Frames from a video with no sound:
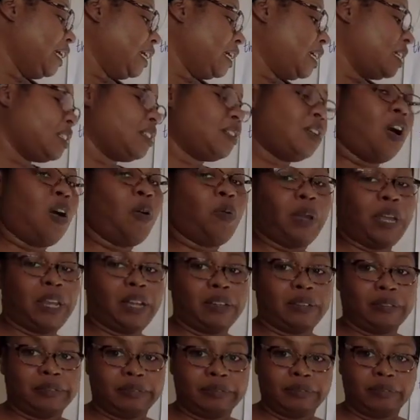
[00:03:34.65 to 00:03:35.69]
is going.
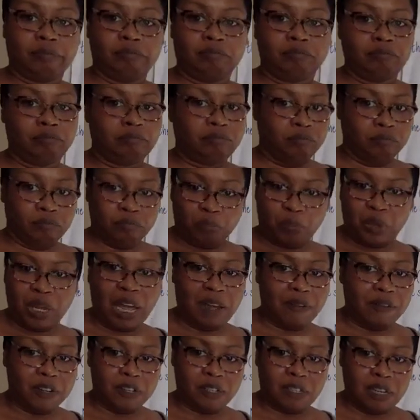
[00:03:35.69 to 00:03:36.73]
We have
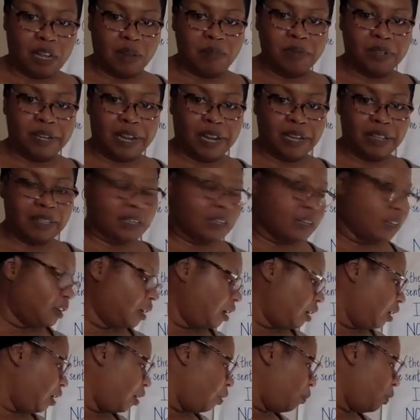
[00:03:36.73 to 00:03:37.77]
our subject.
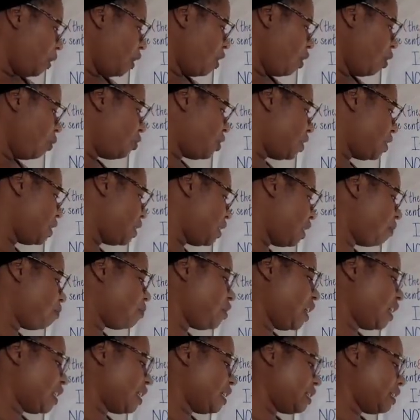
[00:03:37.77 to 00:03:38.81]
We know the
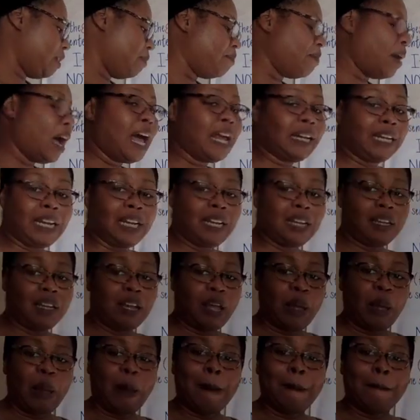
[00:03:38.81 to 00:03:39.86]
subject is Amani,
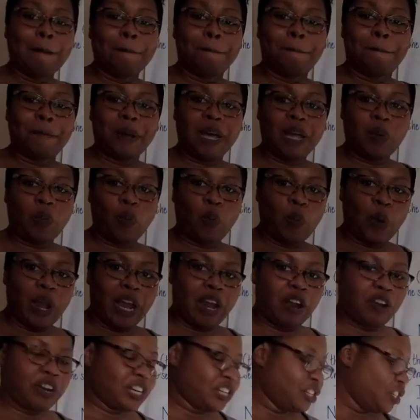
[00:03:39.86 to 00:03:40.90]
but
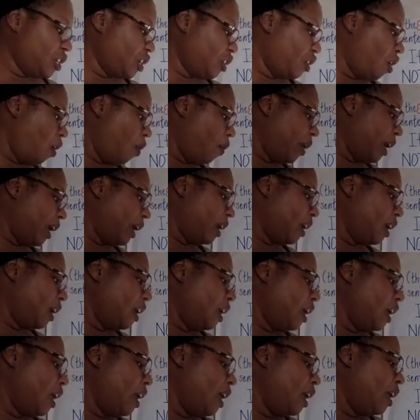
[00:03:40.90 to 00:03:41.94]
where is she going?
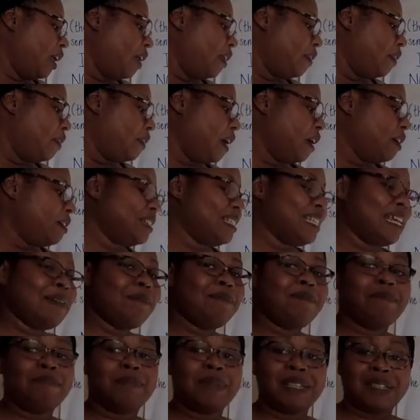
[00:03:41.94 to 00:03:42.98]
There is a
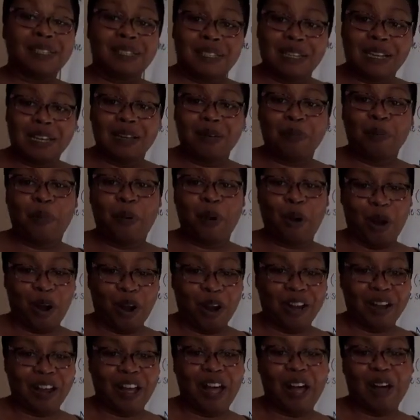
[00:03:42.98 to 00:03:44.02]
missing
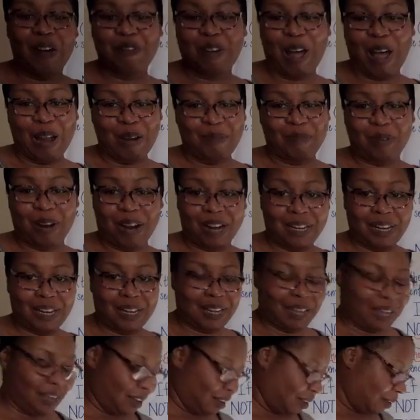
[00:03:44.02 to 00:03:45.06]
part of our
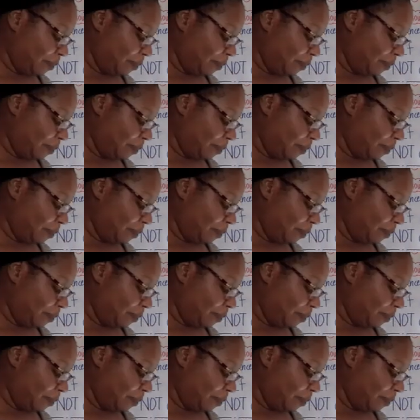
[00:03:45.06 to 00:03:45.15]
predicate.